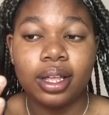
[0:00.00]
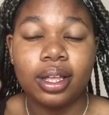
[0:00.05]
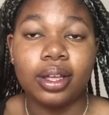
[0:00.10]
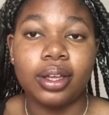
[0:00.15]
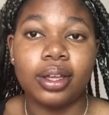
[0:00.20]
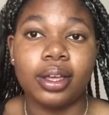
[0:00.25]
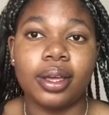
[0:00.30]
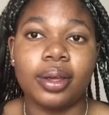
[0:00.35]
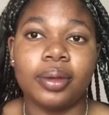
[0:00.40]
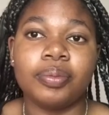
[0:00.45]

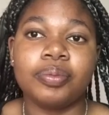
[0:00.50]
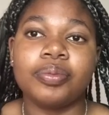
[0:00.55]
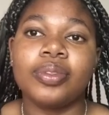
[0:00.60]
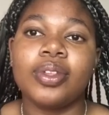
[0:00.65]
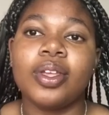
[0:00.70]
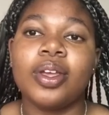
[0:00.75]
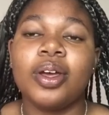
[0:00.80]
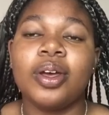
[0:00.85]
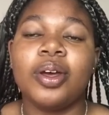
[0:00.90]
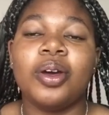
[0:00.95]
Okay.
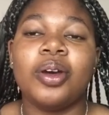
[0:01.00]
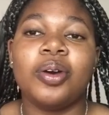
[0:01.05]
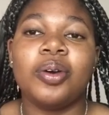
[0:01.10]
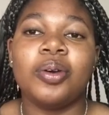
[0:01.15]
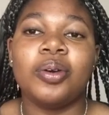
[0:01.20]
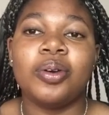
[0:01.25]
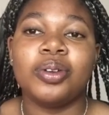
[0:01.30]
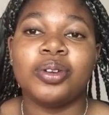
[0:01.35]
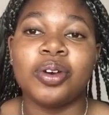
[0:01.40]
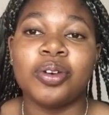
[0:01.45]

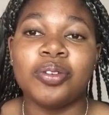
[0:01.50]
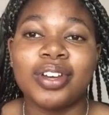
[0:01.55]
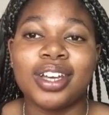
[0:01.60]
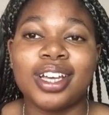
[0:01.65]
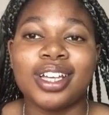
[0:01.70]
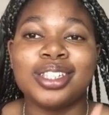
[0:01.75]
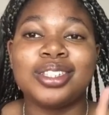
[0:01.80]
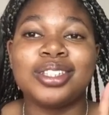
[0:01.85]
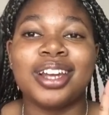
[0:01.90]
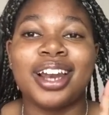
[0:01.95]
Don't
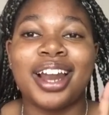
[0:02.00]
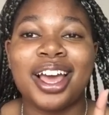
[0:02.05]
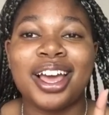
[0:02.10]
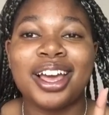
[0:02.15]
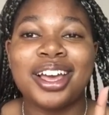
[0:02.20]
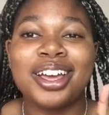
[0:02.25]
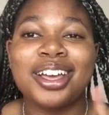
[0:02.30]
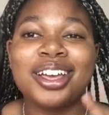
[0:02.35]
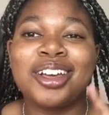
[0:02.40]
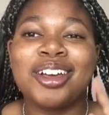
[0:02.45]
forget to
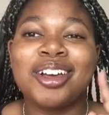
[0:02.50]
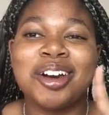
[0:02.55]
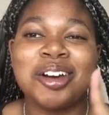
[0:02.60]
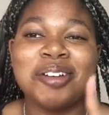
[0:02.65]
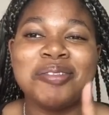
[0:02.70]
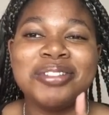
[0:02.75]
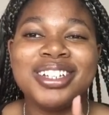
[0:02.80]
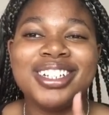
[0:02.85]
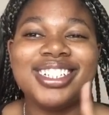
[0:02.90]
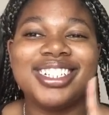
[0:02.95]
like,
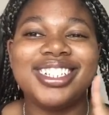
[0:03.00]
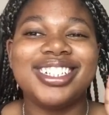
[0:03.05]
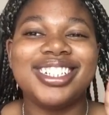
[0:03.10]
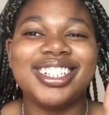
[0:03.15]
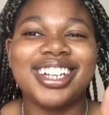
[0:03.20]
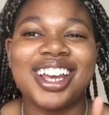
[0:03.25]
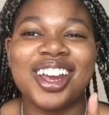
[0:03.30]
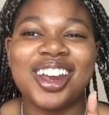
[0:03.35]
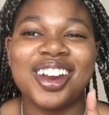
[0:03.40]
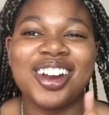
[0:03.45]
comment,
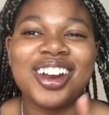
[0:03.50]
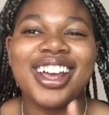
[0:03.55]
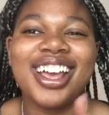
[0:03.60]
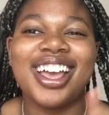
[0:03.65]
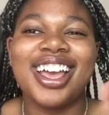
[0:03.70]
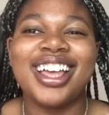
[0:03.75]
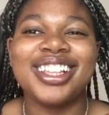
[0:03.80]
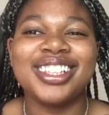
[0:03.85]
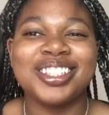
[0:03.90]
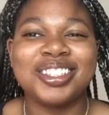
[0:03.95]
share,
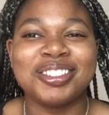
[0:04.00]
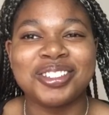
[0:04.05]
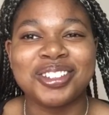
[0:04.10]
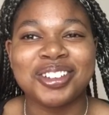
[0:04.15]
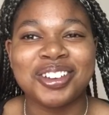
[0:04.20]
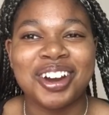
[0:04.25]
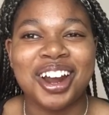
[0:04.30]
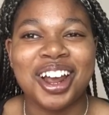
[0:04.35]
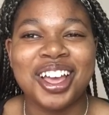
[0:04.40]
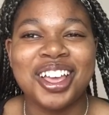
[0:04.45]
and
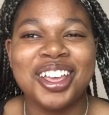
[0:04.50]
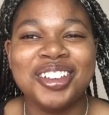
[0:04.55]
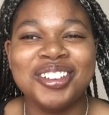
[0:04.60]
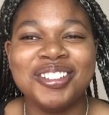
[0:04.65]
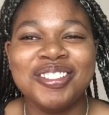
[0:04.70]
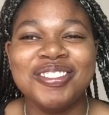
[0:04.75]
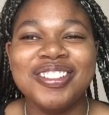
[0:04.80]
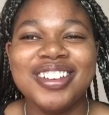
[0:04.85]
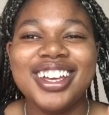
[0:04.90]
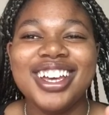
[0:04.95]
subscribe.